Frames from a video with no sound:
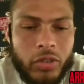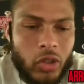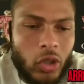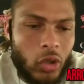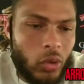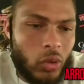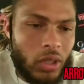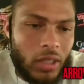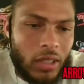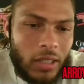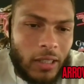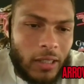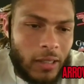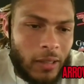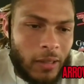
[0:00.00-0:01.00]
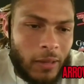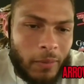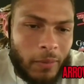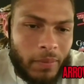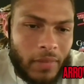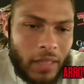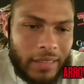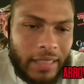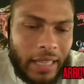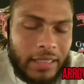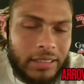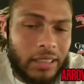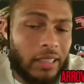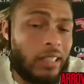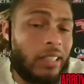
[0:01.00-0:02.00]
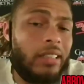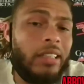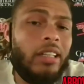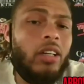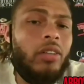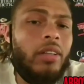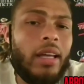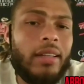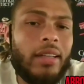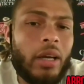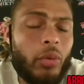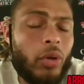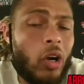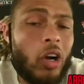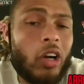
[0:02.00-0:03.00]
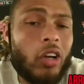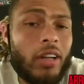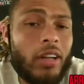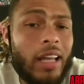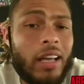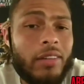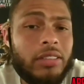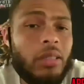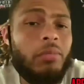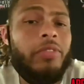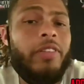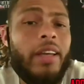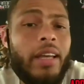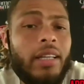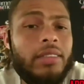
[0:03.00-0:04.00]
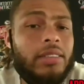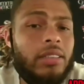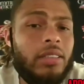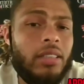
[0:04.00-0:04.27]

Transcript: So um, I think it's a good deal that that we are going to have some fans.